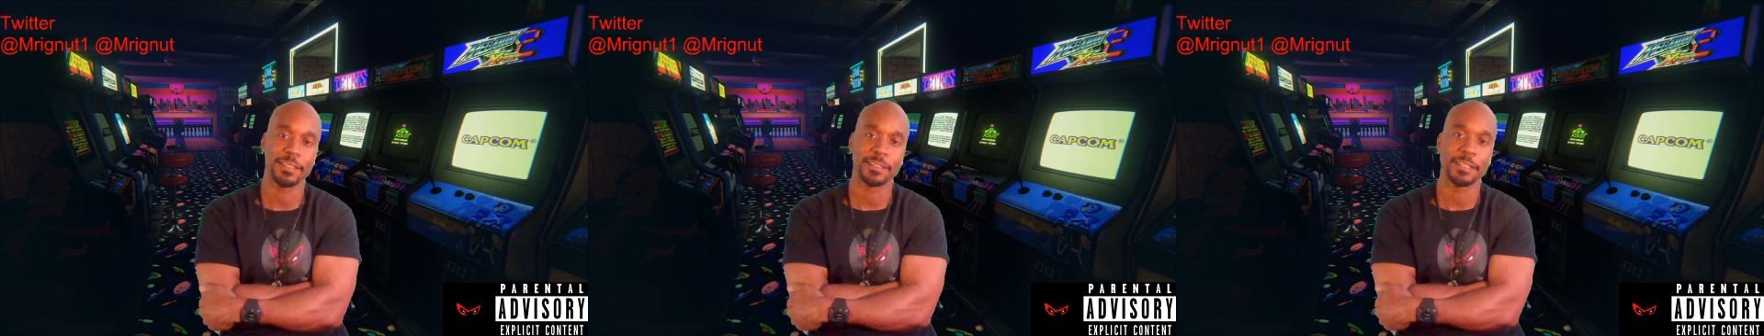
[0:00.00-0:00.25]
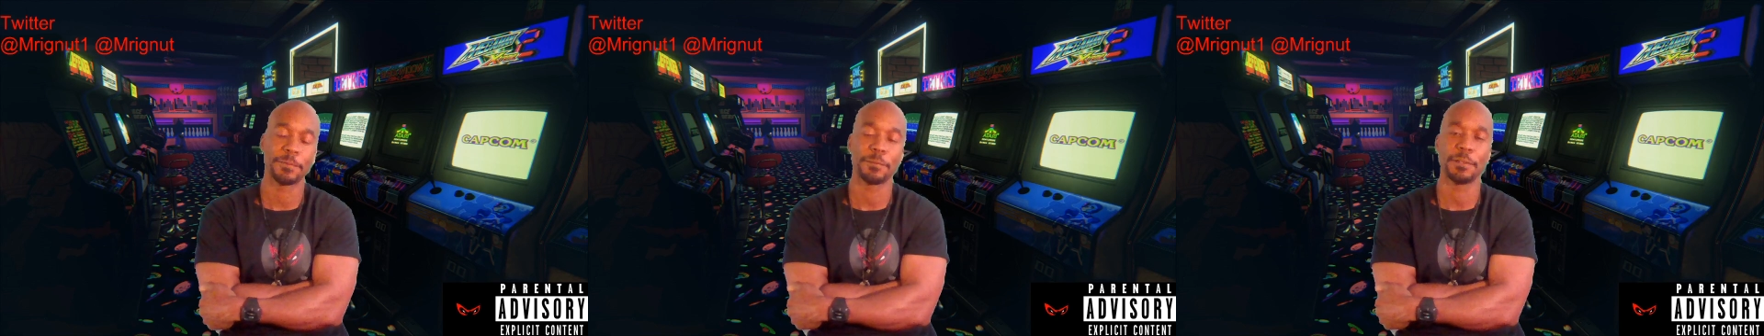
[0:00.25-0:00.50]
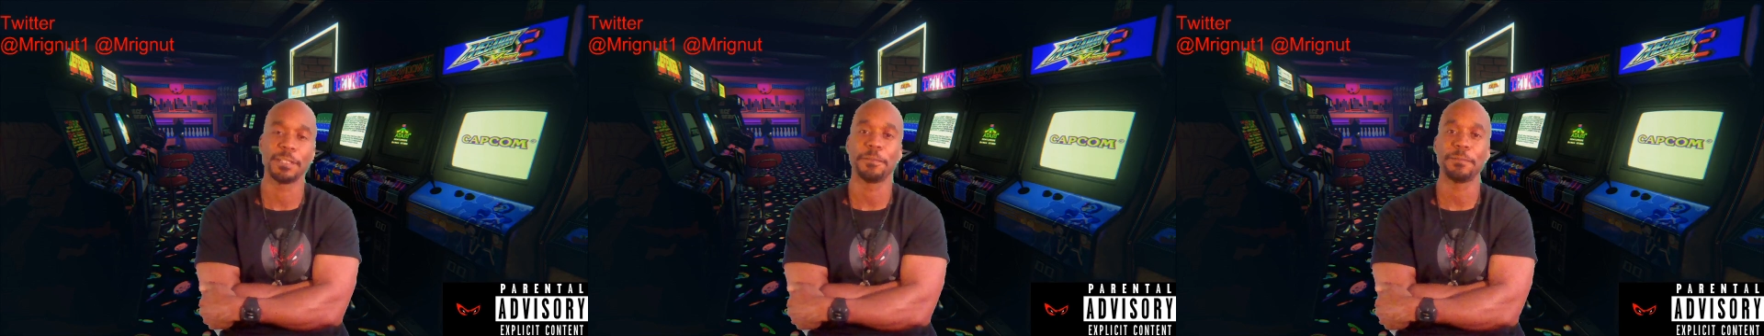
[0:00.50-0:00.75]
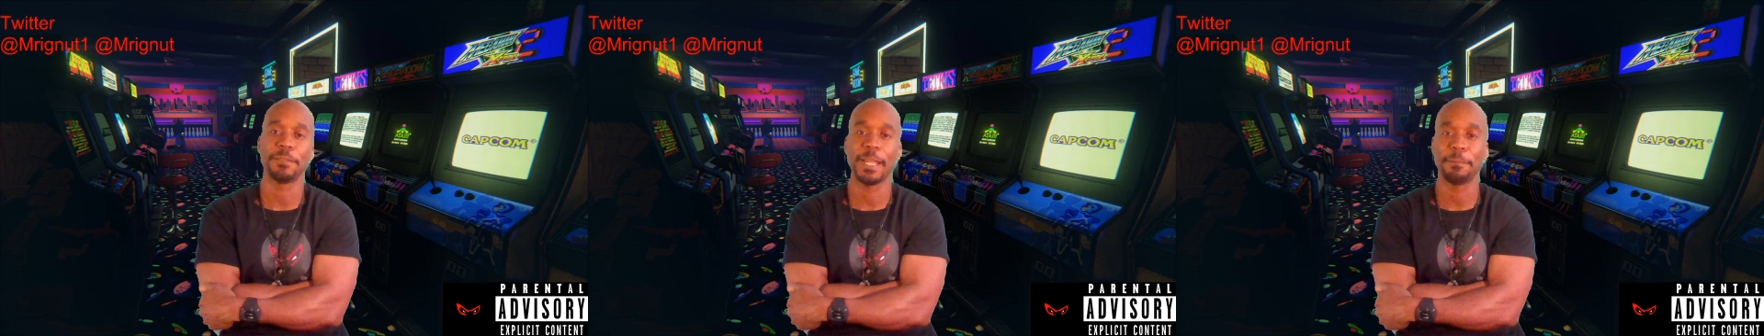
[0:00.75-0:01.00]
if one of your
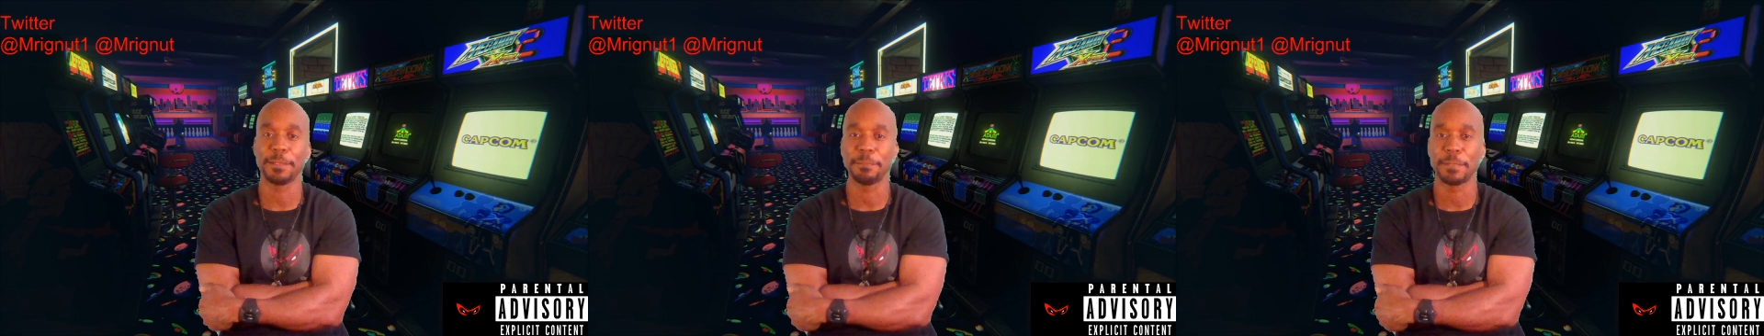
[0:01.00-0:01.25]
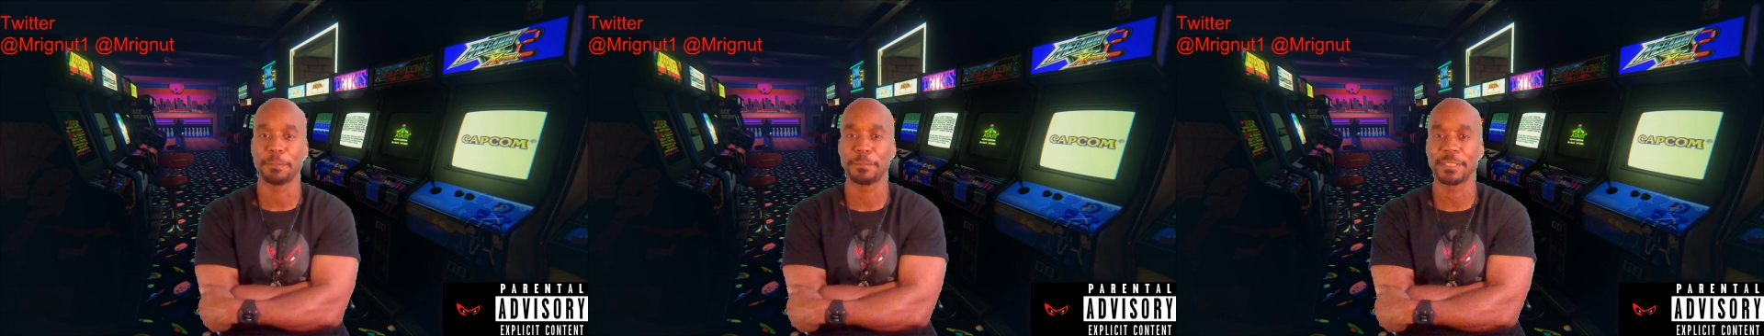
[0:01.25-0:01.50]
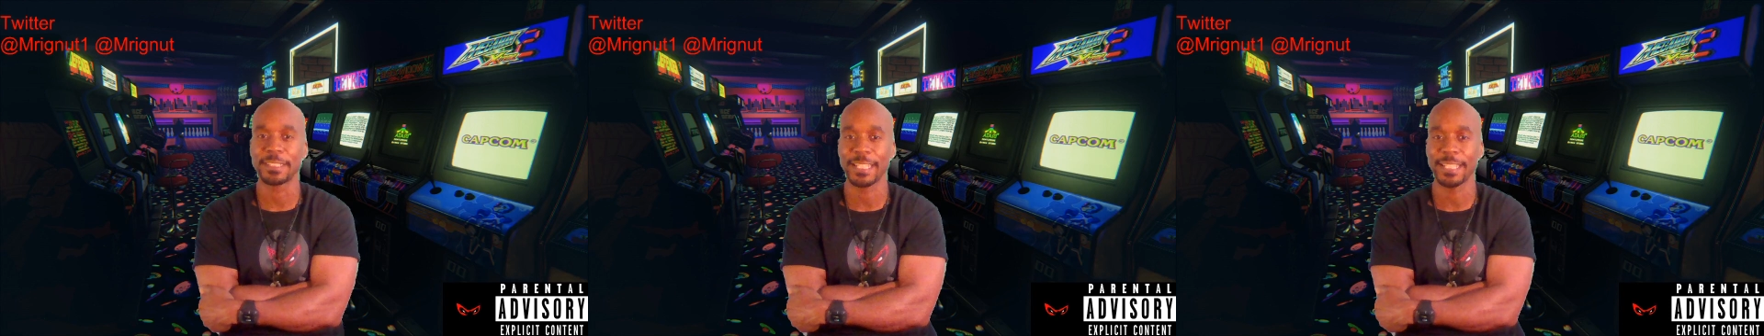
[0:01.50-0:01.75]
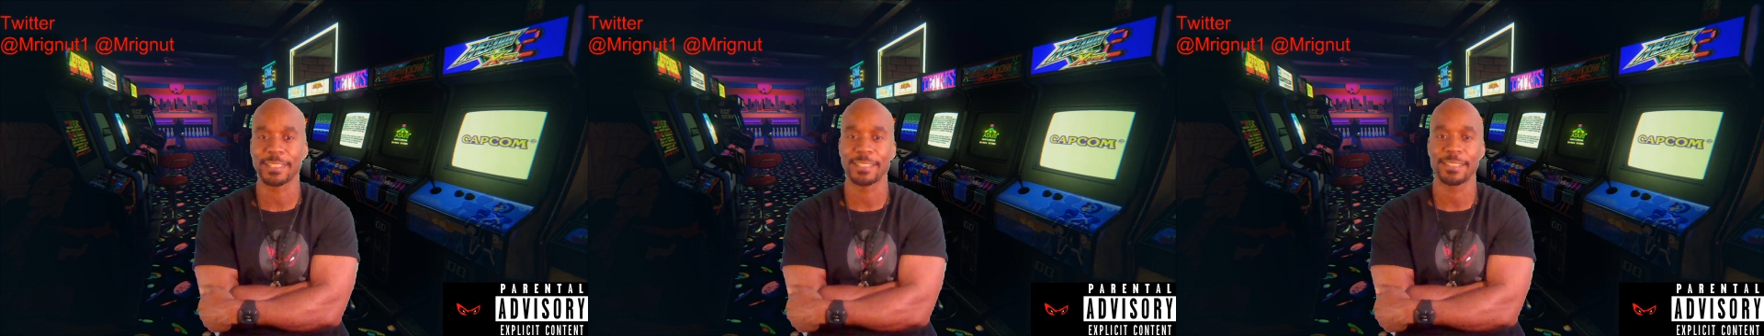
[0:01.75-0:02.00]
family members
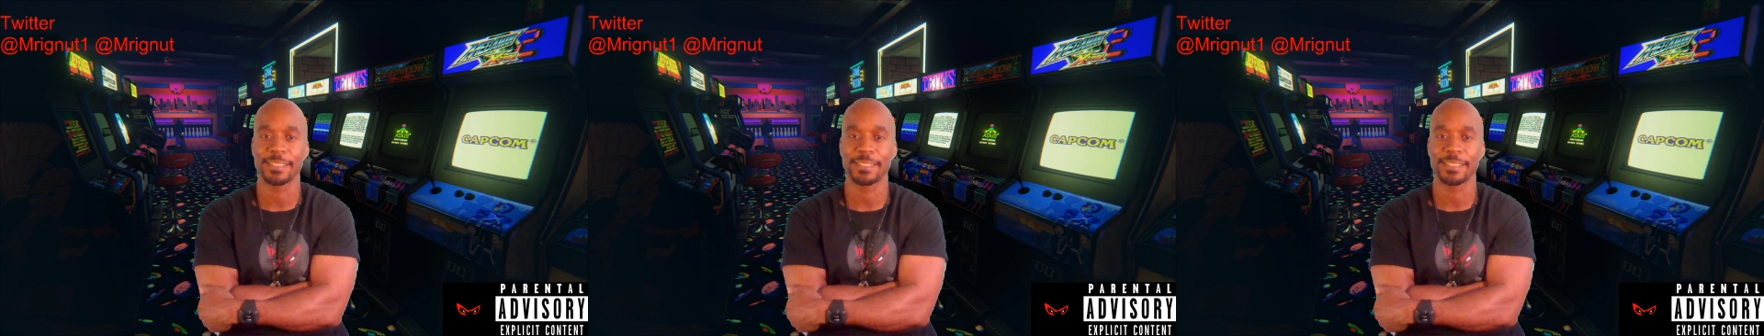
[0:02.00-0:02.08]
catch it,